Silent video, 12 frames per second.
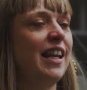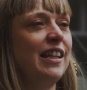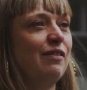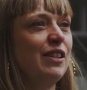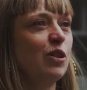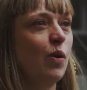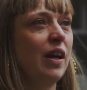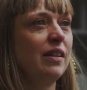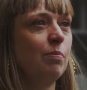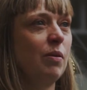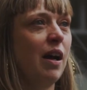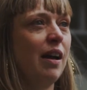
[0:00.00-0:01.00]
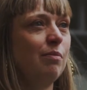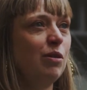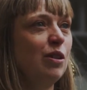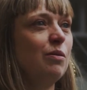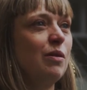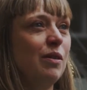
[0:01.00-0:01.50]
any of these squares, but I'm
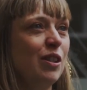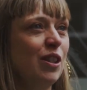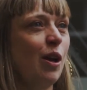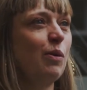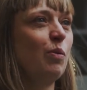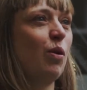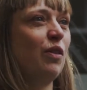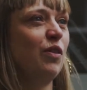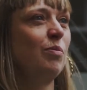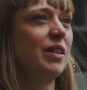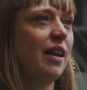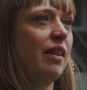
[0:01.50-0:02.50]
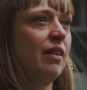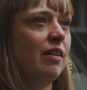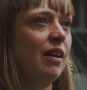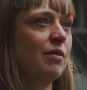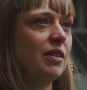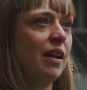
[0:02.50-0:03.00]
sewing one of them together.
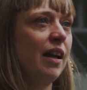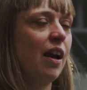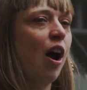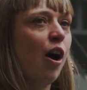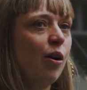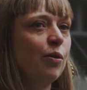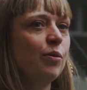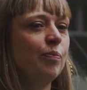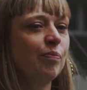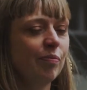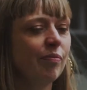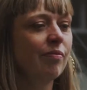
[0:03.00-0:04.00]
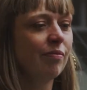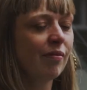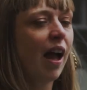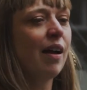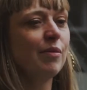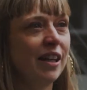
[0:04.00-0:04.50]
And I was like, oh,
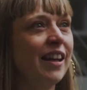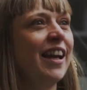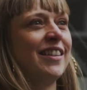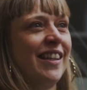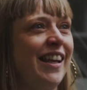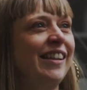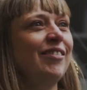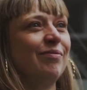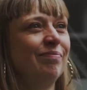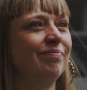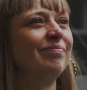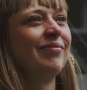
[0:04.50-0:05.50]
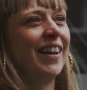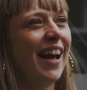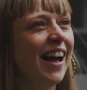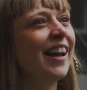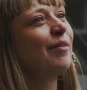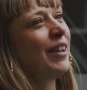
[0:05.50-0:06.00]
I'm connecting.
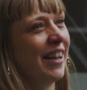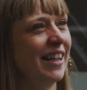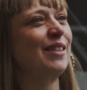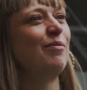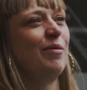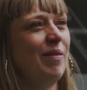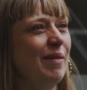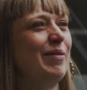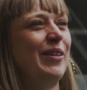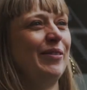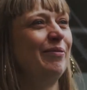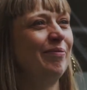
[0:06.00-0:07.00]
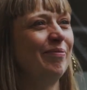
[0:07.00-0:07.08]
And I'm connecting with people.